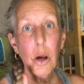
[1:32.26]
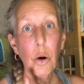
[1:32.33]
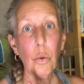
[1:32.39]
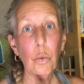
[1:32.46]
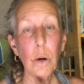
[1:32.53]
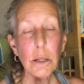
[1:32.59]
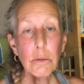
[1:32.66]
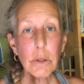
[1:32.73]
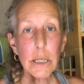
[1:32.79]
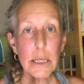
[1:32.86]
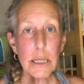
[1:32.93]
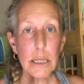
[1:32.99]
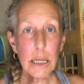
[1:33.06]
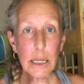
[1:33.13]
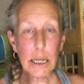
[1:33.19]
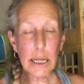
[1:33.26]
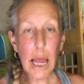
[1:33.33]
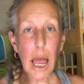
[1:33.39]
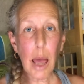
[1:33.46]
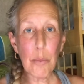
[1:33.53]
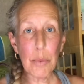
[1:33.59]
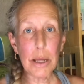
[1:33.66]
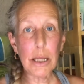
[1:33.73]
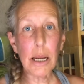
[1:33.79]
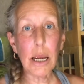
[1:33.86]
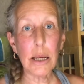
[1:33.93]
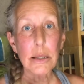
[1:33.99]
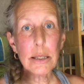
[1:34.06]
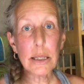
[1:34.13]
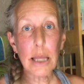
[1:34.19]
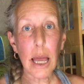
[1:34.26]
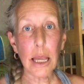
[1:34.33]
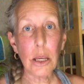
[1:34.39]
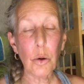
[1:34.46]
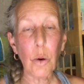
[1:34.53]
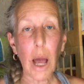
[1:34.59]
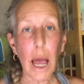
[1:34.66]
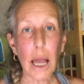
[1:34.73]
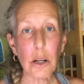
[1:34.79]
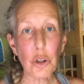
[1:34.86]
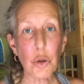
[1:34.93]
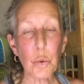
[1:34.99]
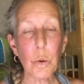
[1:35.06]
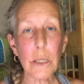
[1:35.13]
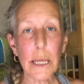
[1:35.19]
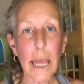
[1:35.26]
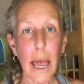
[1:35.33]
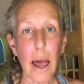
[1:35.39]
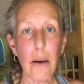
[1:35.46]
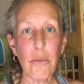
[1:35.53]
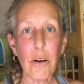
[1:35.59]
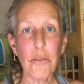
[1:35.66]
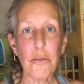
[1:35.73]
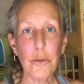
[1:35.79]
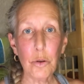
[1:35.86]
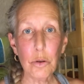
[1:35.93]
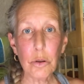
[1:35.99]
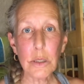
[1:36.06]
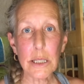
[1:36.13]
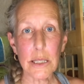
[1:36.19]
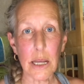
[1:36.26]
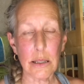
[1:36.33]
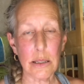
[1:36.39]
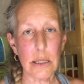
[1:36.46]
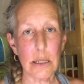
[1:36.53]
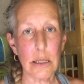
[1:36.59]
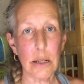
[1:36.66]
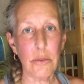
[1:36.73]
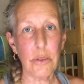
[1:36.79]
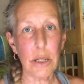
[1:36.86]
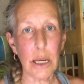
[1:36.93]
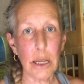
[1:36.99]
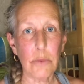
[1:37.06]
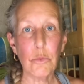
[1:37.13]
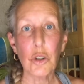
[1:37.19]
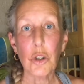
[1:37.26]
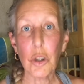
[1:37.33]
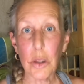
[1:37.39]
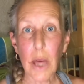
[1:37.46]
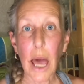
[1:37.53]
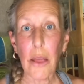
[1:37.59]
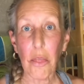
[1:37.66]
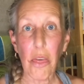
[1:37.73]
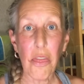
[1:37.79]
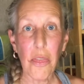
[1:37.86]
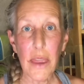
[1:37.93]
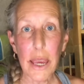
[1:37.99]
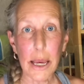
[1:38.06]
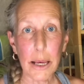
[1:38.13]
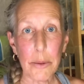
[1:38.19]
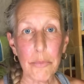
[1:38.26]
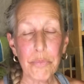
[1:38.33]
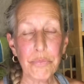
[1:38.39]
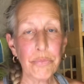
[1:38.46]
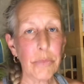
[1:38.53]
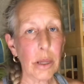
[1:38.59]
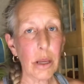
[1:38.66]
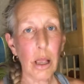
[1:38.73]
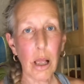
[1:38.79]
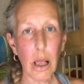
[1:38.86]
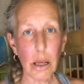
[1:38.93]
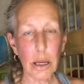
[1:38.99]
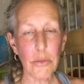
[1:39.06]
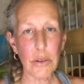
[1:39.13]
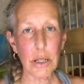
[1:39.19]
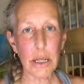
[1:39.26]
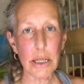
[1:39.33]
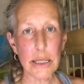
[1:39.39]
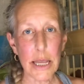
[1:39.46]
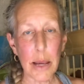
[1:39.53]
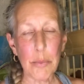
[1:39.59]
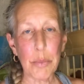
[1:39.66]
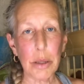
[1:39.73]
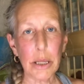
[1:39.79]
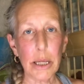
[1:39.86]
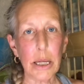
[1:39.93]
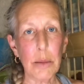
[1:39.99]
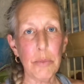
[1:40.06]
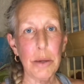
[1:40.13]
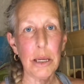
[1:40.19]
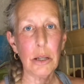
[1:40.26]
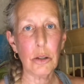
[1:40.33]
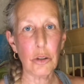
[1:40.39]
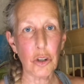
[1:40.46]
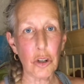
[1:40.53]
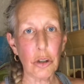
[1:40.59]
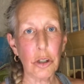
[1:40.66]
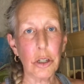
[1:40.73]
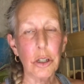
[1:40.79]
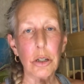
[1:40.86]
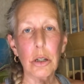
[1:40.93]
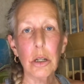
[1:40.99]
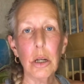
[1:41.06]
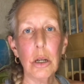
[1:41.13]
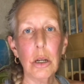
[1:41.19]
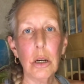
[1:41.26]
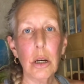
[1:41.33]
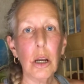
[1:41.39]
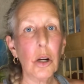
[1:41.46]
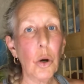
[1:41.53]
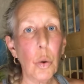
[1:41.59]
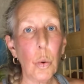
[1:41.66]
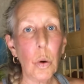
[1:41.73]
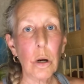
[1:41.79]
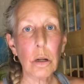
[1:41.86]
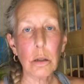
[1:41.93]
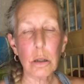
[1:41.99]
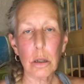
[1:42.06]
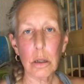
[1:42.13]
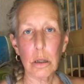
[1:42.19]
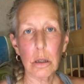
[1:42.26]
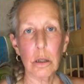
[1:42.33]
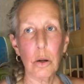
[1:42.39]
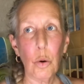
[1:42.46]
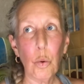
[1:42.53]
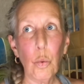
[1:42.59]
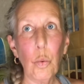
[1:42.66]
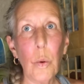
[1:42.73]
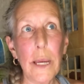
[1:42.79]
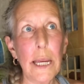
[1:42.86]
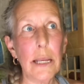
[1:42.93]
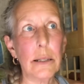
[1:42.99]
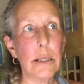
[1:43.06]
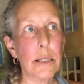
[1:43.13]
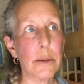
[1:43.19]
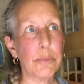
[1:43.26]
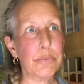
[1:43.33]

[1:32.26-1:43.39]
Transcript: One reason it can happen is that you actually have a food sensitivity to that thing. I'll give you an example. It could be sugar, corn, wheat,